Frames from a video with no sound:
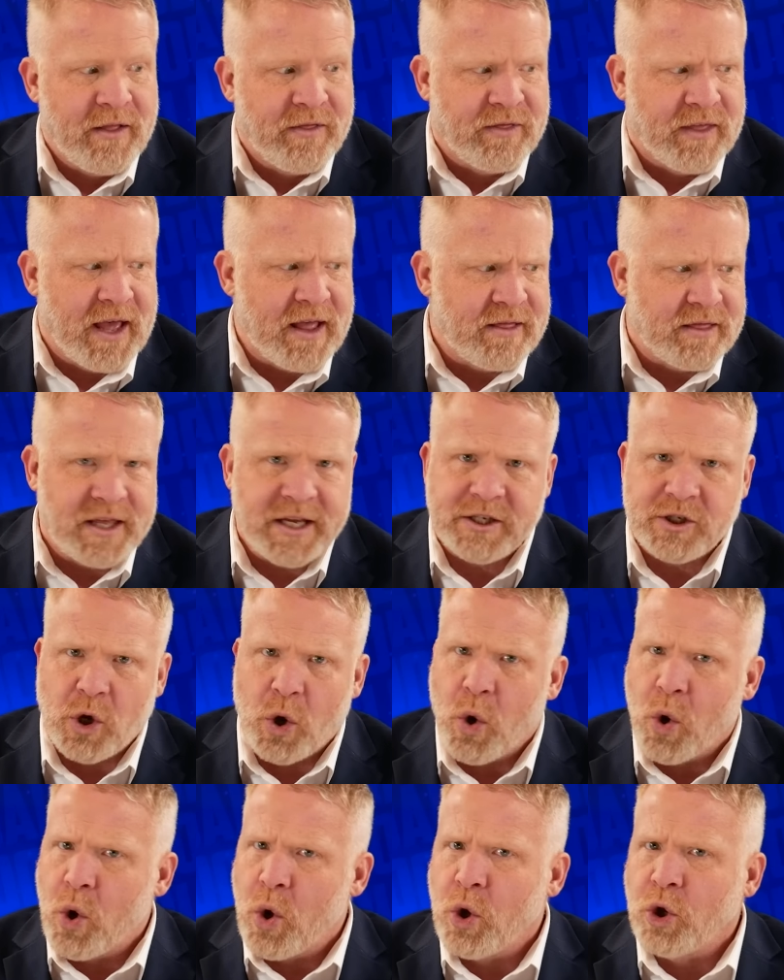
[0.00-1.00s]
that this
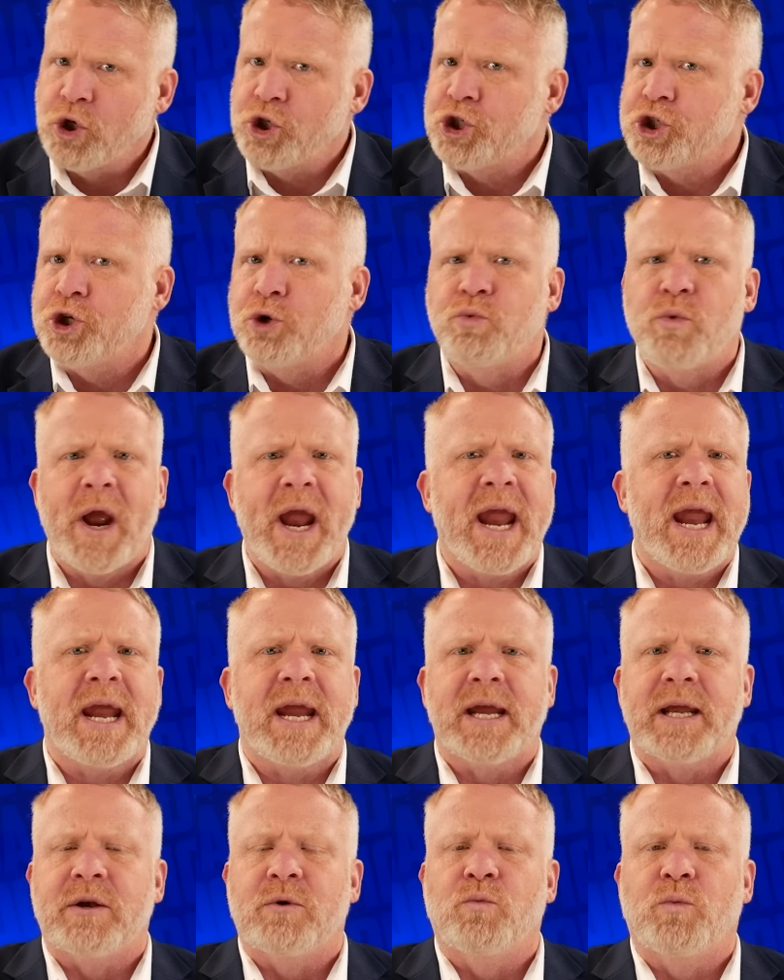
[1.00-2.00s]
whole
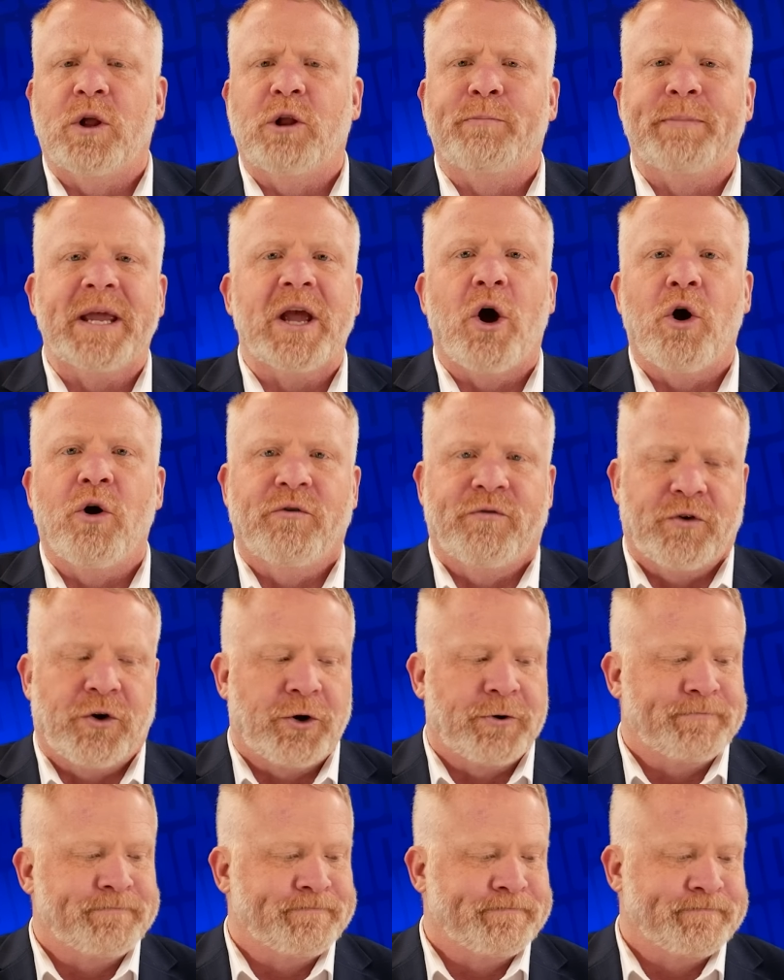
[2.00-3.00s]
charade will be over.
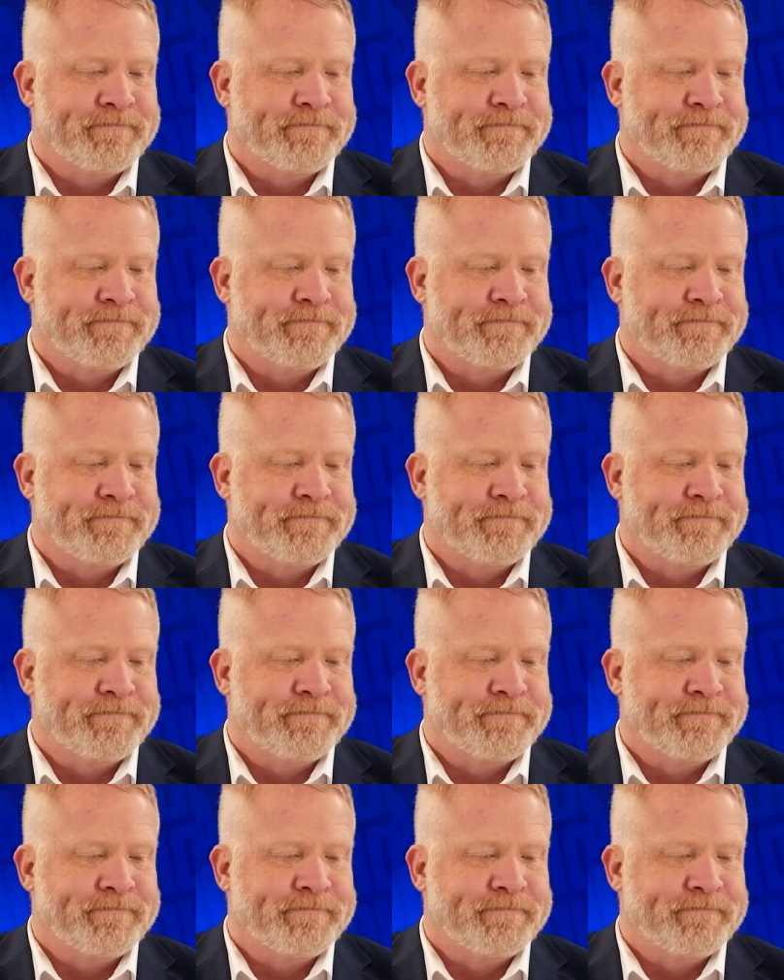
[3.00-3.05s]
